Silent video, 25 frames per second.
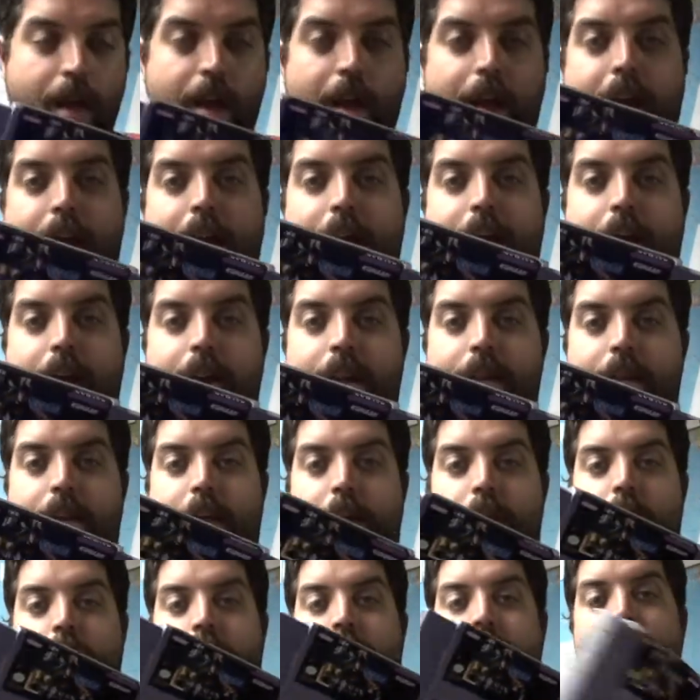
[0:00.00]
And
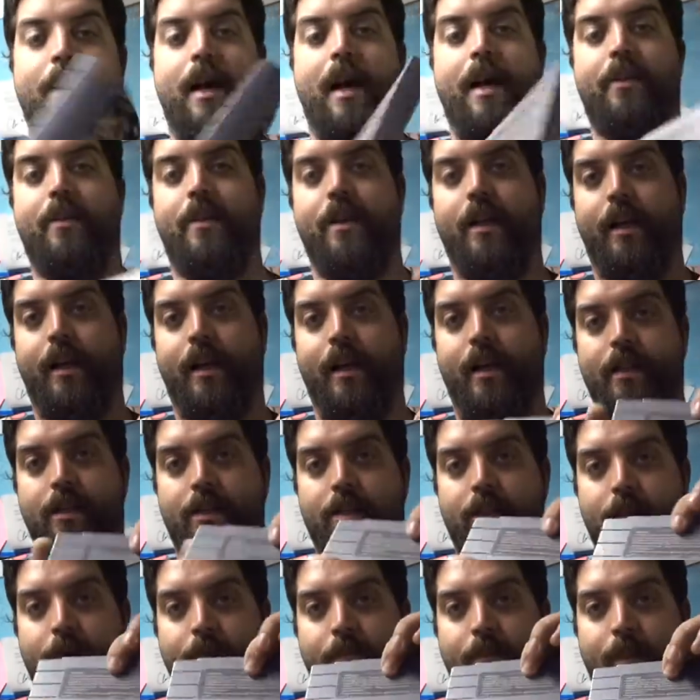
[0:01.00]
the only bad thing
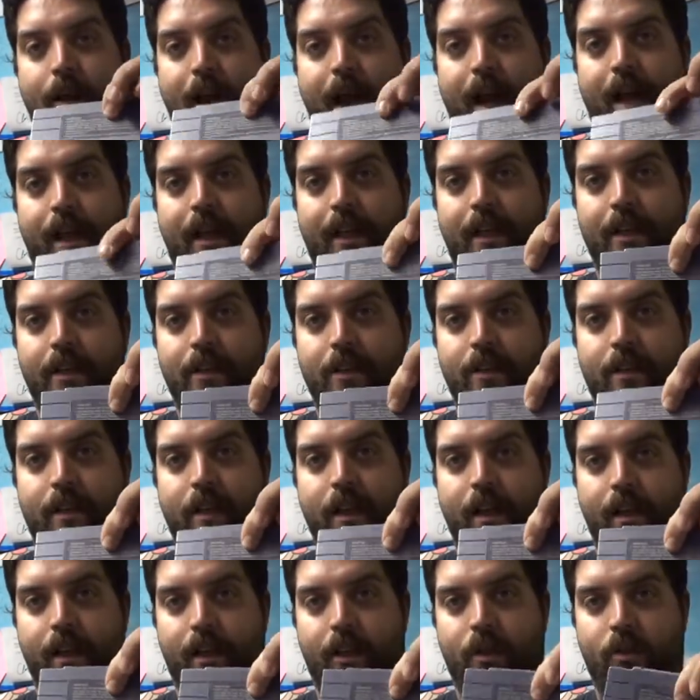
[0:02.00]
is the back is
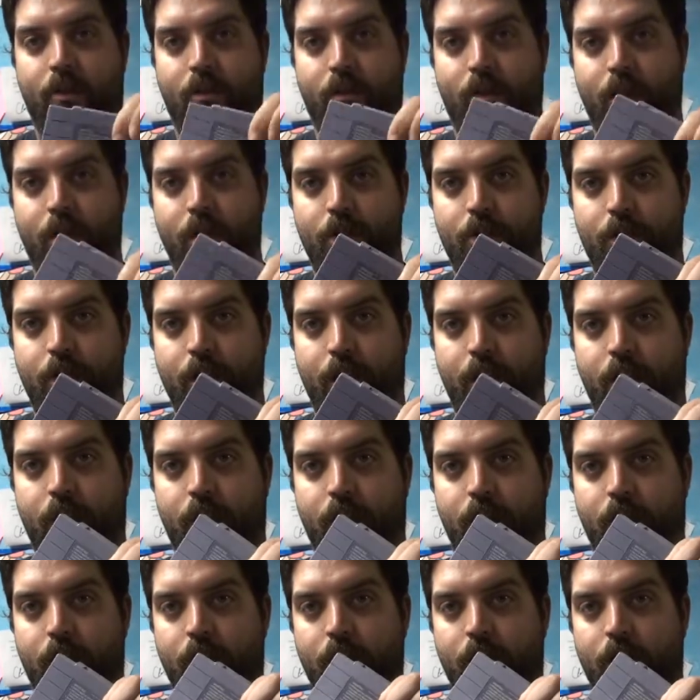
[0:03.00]
kind of crushed in.
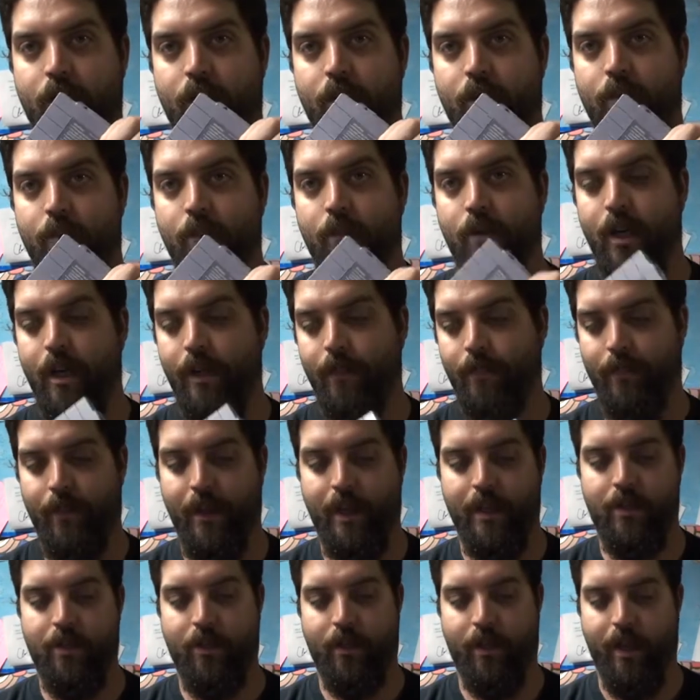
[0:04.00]
But
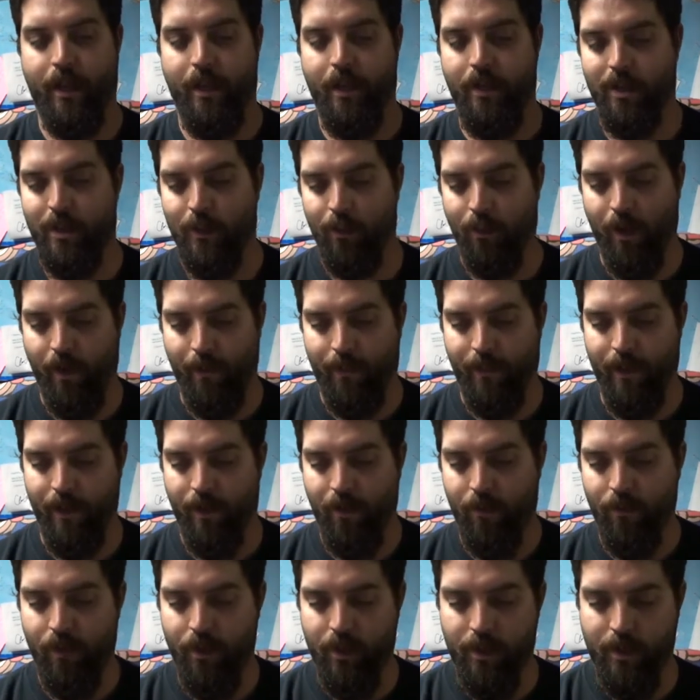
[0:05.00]
that's okay, I'll swap it
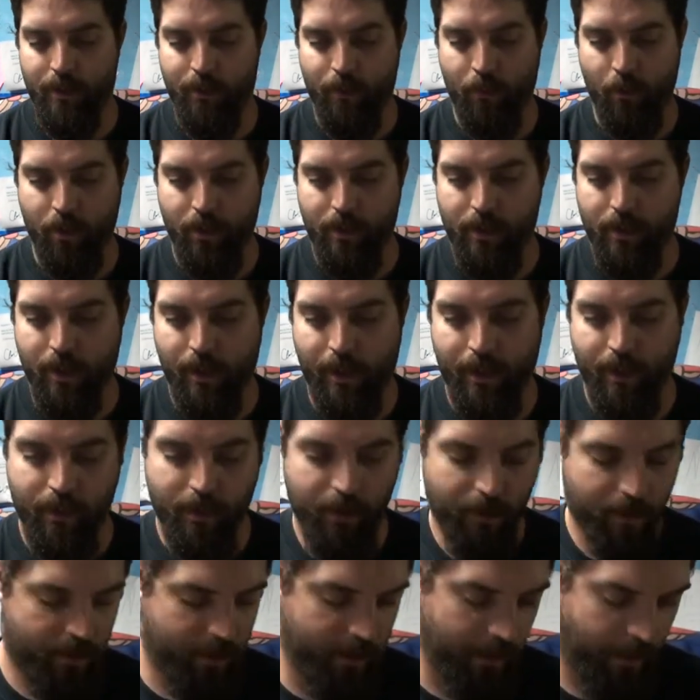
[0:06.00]
out with a sports title
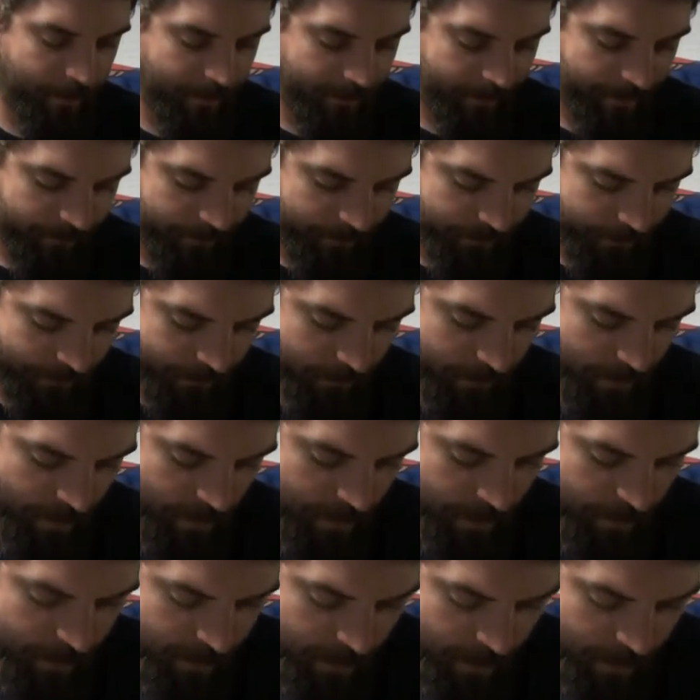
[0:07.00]
or something.
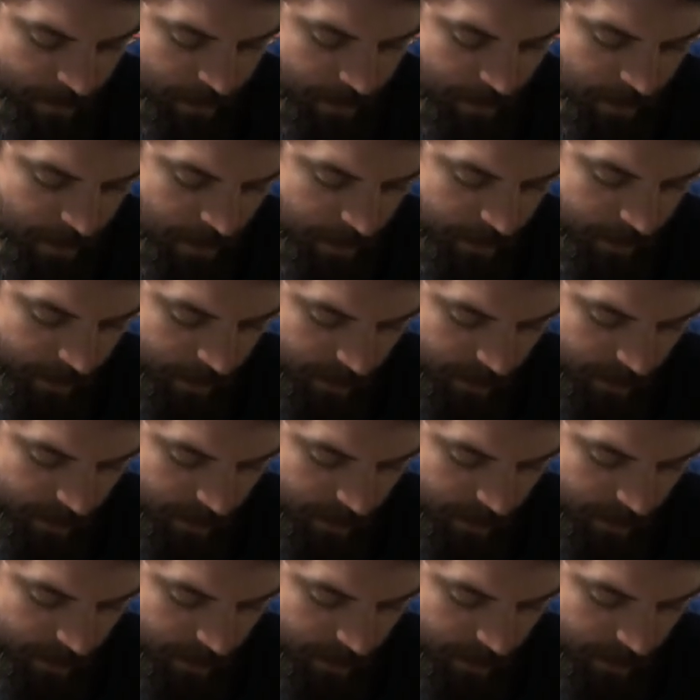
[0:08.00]
We